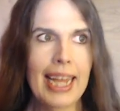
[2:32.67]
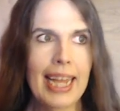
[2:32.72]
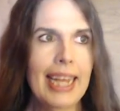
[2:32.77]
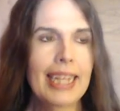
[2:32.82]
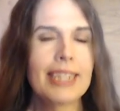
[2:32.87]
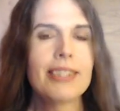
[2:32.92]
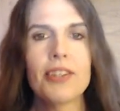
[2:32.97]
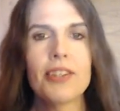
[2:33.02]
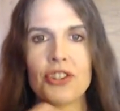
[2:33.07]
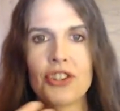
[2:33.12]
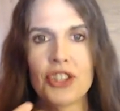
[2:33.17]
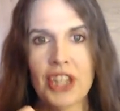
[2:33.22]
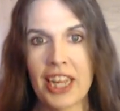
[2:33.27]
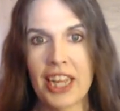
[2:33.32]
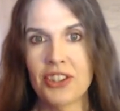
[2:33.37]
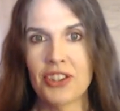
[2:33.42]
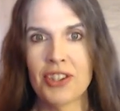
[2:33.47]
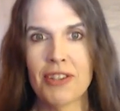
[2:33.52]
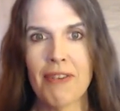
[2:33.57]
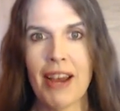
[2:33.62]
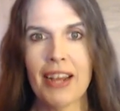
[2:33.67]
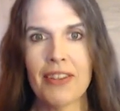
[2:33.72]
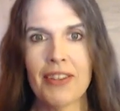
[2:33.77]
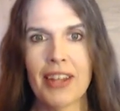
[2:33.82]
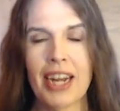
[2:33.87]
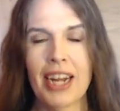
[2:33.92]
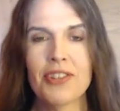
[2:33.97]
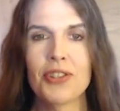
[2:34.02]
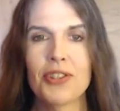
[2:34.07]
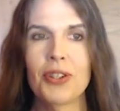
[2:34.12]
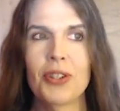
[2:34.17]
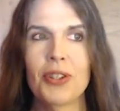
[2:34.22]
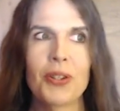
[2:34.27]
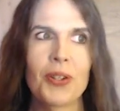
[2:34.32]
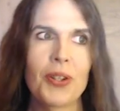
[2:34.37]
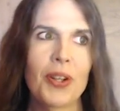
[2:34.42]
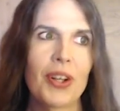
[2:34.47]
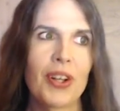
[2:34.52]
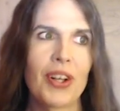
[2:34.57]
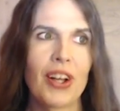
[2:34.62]
it doesn't change the fact that I
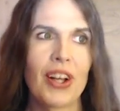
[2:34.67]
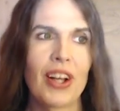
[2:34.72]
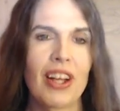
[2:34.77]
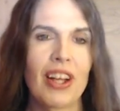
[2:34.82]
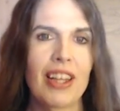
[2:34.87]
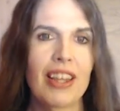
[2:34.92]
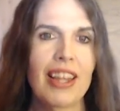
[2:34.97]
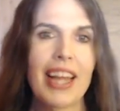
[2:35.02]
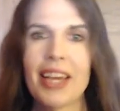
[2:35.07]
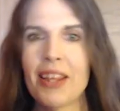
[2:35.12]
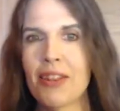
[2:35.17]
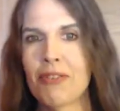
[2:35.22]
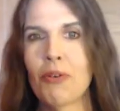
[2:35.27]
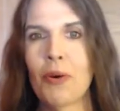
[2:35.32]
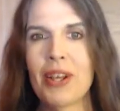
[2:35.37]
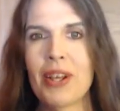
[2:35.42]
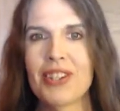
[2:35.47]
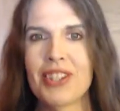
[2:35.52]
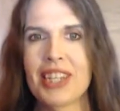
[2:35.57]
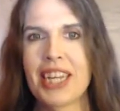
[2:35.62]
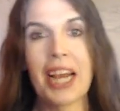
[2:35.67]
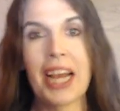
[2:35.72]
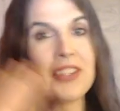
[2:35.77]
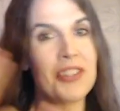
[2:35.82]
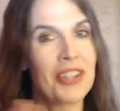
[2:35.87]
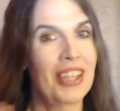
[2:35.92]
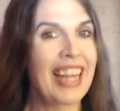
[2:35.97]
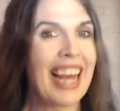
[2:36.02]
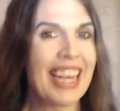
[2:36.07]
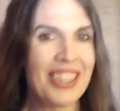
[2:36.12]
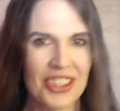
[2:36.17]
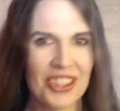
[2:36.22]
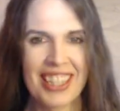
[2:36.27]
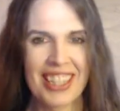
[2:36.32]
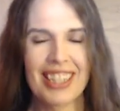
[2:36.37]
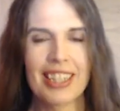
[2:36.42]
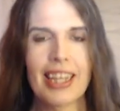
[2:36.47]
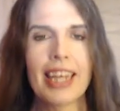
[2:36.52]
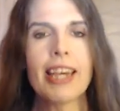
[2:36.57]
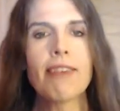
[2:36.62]
still like the voice in
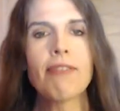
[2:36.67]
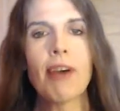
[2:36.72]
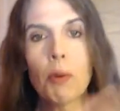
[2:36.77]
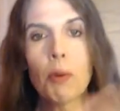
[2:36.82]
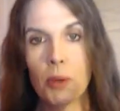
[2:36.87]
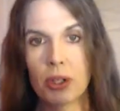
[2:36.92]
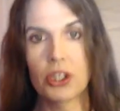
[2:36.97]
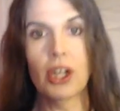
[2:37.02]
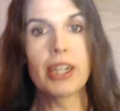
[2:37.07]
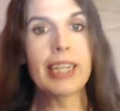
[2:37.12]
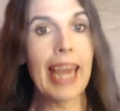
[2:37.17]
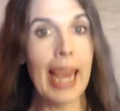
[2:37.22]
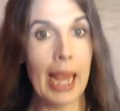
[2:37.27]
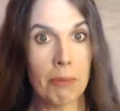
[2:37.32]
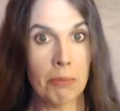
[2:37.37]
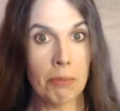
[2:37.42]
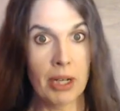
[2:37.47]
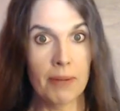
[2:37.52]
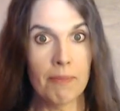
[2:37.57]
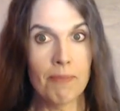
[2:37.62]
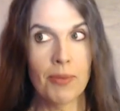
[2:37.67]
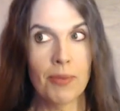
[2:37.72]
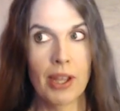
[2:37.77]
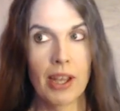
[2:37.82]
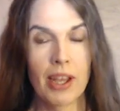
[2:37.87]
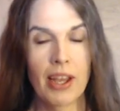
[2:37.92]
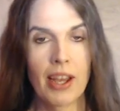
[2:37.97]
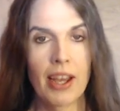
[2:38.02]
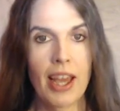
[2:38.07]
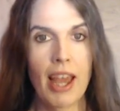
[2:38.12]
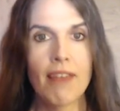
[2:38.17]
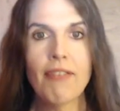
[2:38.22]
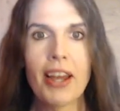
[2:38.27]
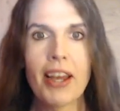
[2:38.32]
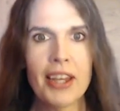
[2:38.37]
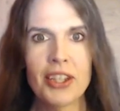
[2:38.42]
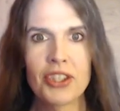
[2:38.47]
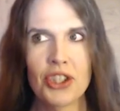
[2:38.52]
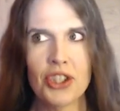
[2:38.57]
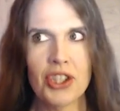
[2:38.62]
isolation. Like if I weren't on camera, if
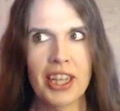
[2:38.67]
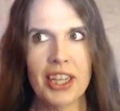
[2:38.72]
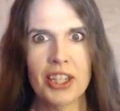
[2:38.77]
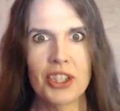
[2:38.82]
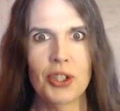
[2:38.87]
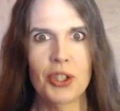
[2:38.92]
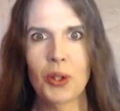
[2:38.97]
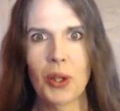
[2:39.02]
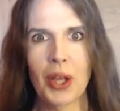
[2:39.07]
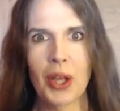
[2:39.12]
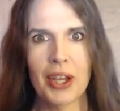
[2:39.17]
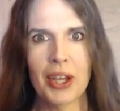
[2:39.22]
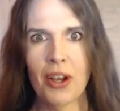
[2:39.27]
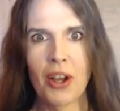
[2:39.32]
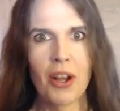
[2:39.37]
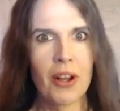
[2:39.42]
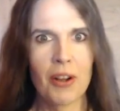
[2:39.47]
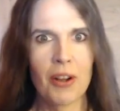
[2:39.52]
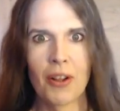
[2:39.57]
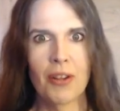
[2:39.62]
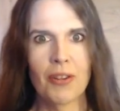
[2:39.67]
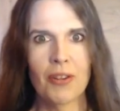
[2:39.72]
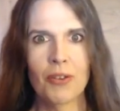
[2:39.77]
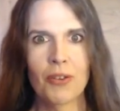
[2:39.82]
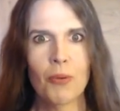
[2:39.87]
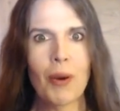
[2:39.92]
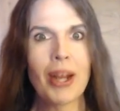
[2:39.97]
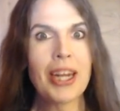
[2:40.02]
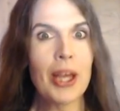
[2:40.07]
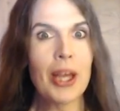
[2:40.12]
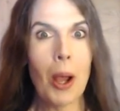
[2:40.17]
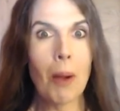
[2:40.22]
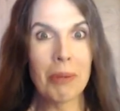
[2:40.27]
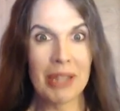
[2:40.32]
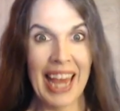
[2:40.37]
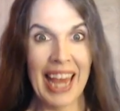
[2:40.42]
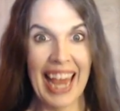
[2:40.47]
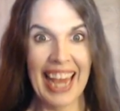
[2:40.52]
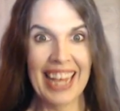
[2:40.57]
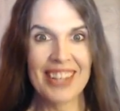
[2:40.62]
I could just like do like radio
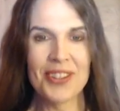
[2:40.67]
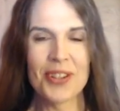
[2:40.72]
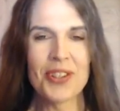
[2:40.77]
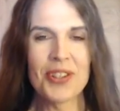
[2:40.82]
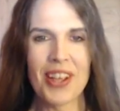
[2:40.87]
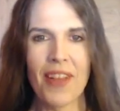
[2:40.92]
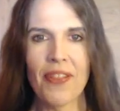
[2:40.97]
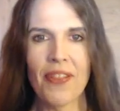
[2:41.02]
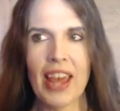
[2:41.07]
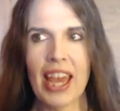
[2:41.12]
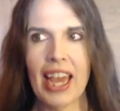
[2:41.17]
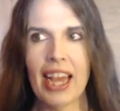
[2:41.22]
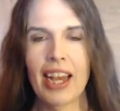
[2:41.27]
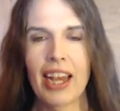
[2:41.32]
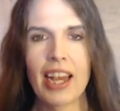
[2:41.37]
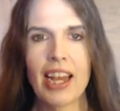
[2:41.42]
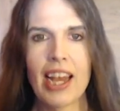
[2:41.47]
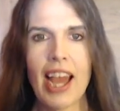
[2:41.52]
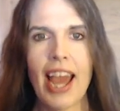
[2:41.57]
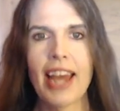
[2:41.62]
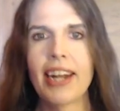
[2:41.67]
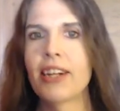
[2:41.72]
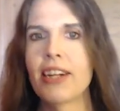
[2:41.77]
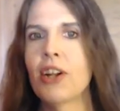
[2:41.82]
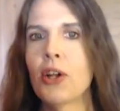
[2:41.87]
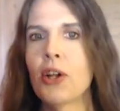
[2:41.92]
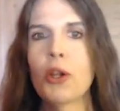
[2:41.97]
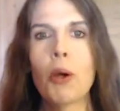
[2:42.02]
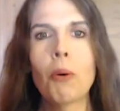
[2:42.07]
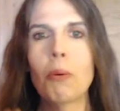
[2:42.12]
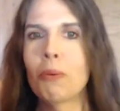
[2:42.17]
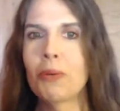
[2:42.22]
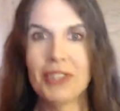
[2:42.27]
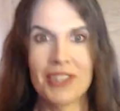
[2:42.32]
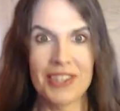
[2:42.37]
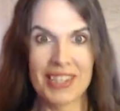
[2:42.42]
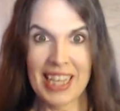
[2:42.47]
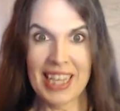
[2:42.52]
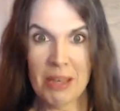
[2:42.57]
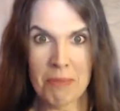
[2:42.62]
plays or something and no one would
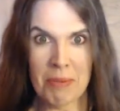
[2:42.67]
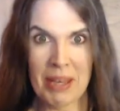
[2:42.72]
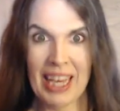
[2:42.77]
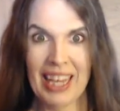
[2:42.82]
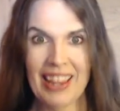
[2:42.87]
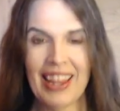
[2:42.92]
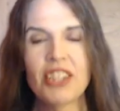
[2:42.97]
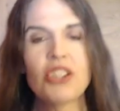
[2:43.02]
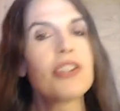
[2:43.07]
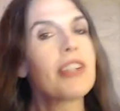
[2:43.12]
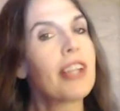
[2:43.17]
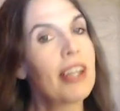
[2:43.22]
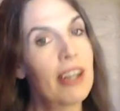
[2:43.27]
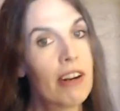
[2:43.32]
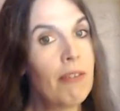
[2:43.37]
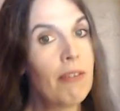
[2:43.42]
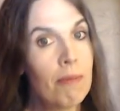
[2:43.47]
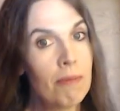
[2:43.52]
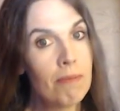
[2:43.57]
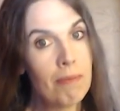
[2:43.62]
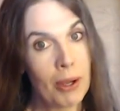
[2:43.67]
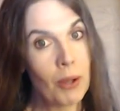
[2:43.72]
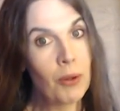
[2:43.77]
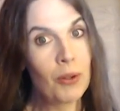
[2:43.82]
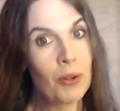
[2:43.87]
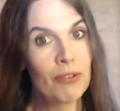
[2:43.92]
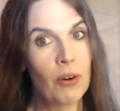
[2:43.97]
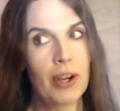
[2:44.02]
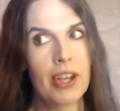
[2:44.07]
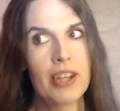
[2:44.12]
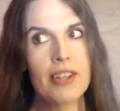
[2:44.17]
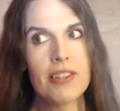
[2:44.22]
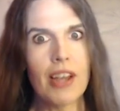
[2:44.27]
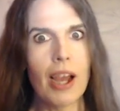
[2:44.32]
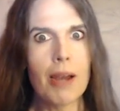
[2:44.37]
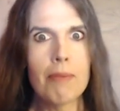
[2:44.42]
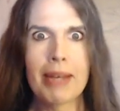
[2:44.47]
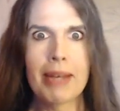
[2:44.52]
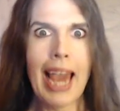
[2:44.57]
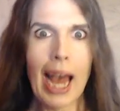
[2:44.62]
see me, they just hear my old voice,
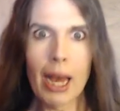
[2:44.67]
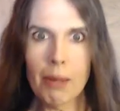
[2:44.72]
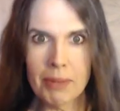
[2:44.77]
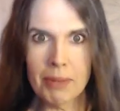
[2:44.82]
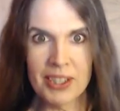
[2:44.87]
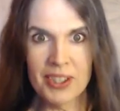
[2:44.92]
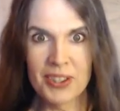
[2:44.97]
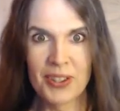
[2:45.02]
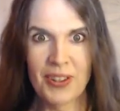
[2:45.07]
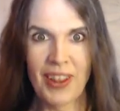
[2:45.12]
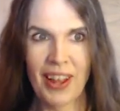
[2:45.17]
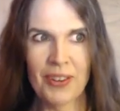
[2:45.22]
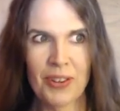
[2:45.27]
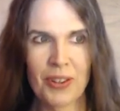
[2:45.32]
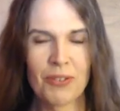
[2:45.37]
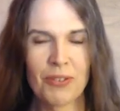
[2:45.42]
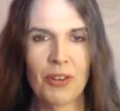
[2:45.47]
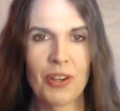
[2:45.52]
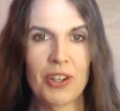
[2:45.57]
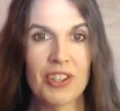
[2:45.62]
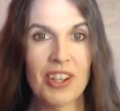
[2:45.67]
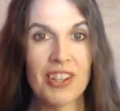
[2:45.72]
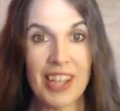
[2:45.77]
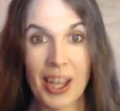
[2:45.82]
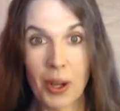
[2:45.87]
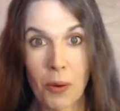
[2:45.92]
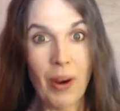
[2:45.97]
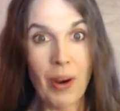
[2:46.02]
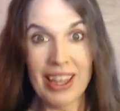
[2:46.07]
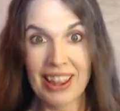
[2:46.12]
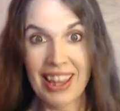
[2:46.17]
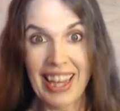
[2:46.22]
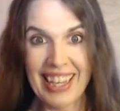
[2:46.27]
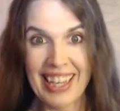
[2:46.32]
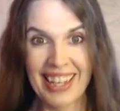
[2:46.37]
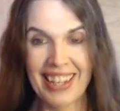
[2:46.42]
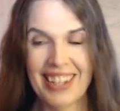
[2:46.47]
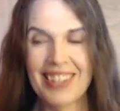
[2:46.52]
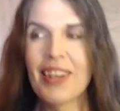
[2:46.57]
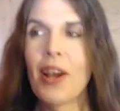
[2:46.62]
I'd be happy to do that old voice because I quite
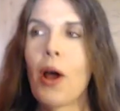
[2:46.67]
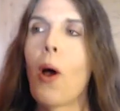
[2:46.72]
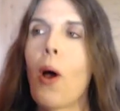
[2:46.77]
like it.